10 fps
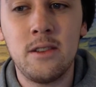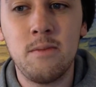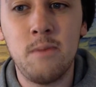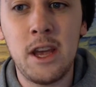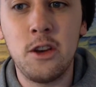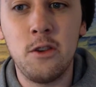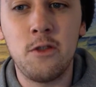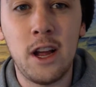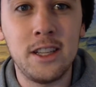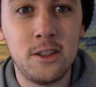make new
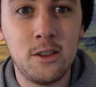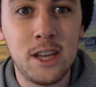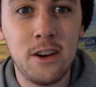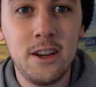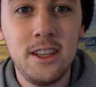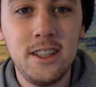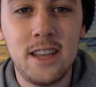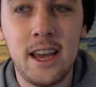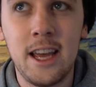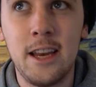friends in those areas
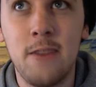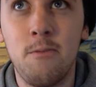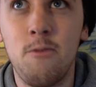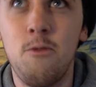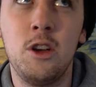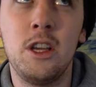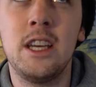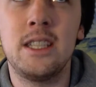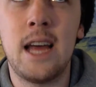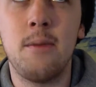and really
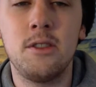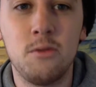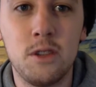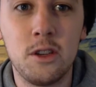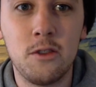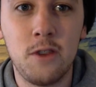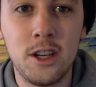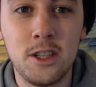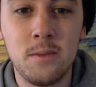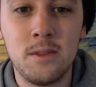establish really good
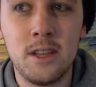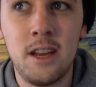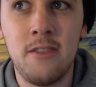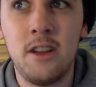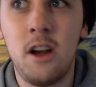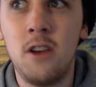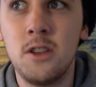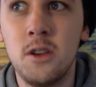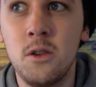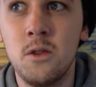friendships. And
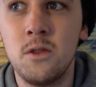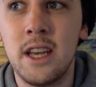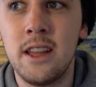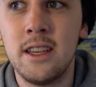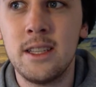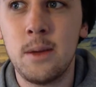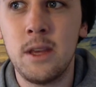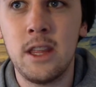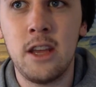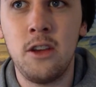also, sailing is
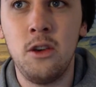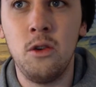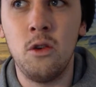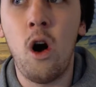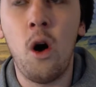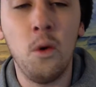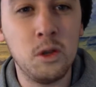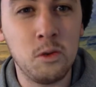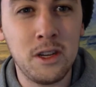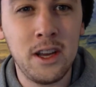something that you're always
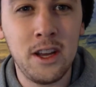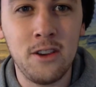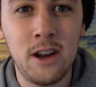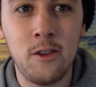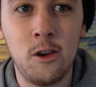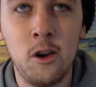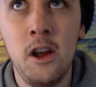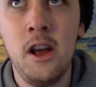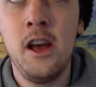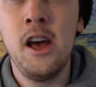working at. You're never
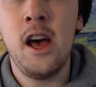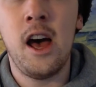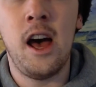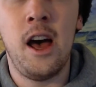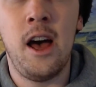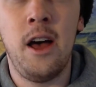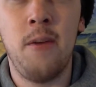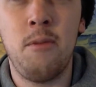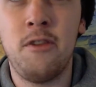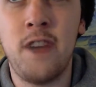
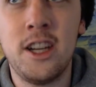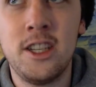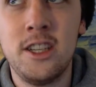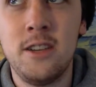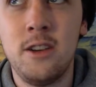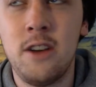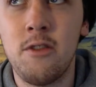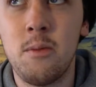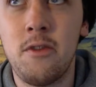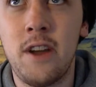perfecting
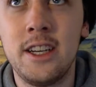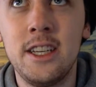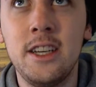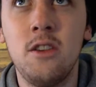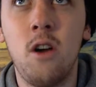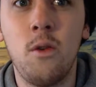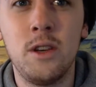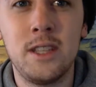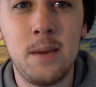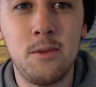it. You're
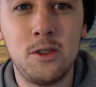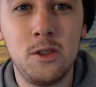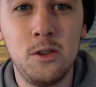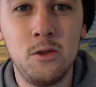always able to